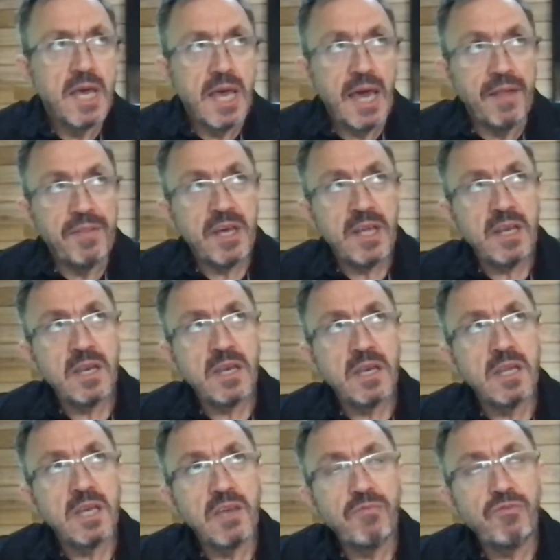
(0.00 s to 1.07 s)
And then
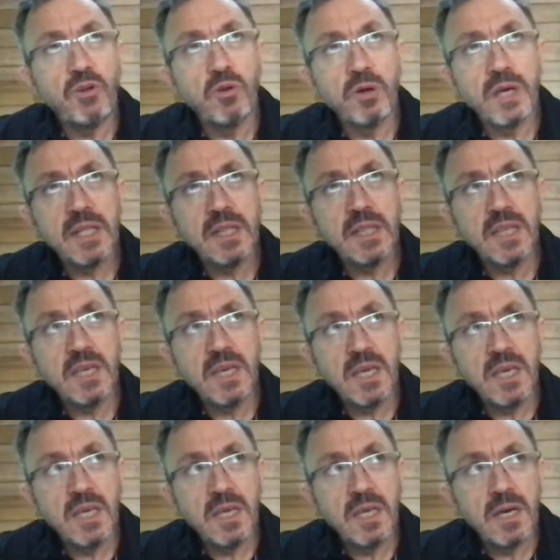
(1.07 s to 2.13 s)
if you look at
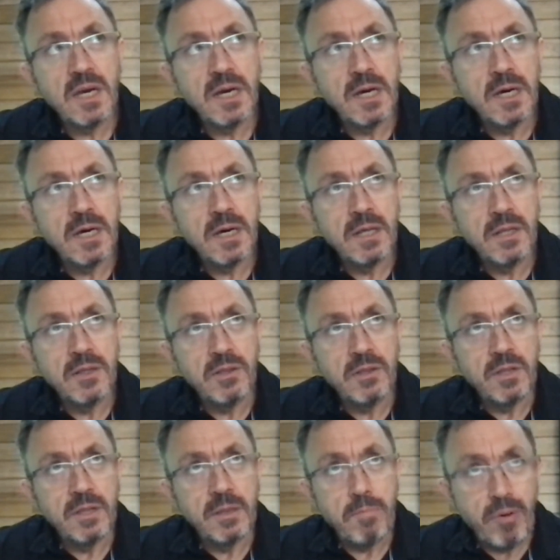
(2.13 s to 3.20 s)
the
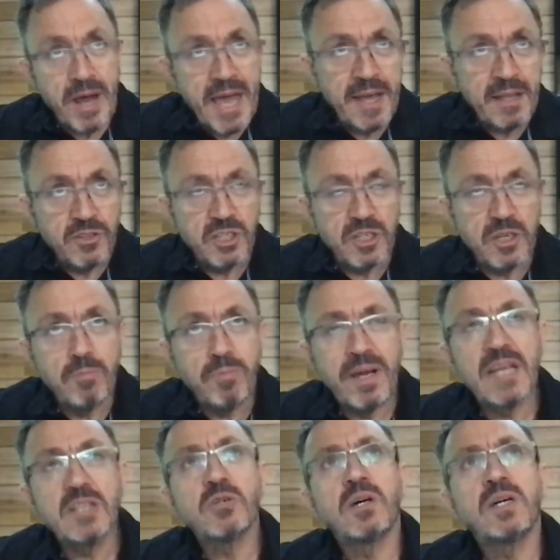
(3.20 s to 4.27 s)
brands,
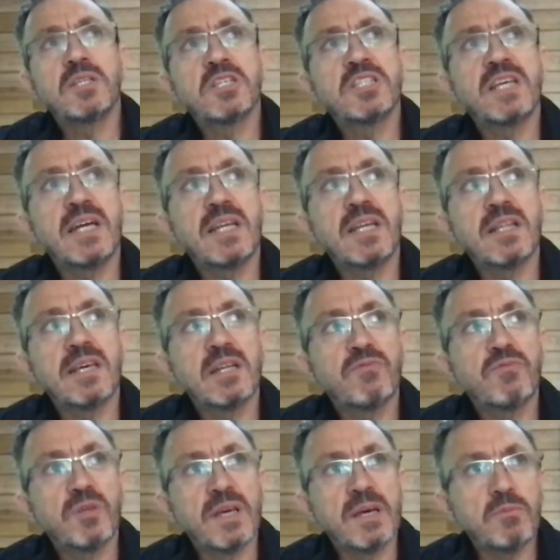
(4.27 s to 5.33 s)
brands are understanding that
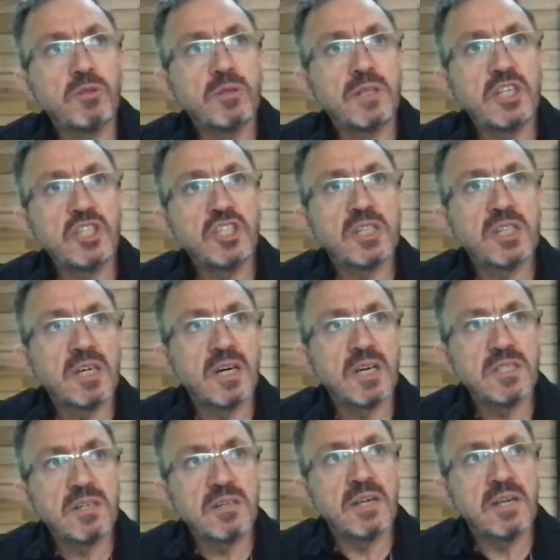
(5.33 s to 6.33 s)
for them to digitize the